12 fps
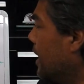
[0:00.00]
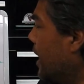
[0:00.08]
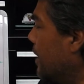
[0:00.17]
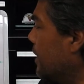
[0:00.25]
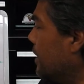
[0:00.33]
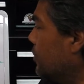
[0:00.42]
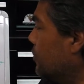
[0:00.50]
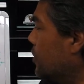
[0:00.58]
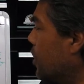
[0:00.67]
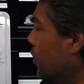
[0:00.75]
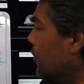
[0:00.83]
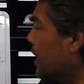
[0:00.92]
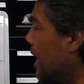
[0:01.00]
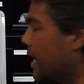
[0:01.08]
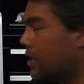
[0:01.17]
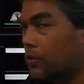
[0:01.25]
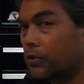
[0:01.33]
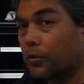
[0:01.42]
and then you know the
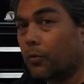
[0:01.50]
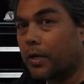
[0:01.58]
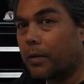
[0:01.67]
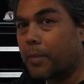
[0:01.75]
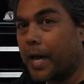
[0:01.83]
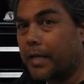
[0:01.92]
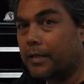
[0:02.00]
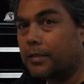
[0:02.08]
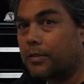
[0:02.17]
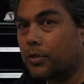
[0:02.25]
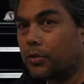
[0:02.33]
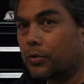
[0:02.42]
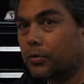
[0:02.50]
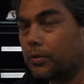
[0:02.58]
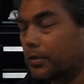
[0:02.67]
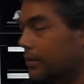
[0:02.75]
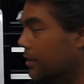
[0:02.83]
angle you want to bend to,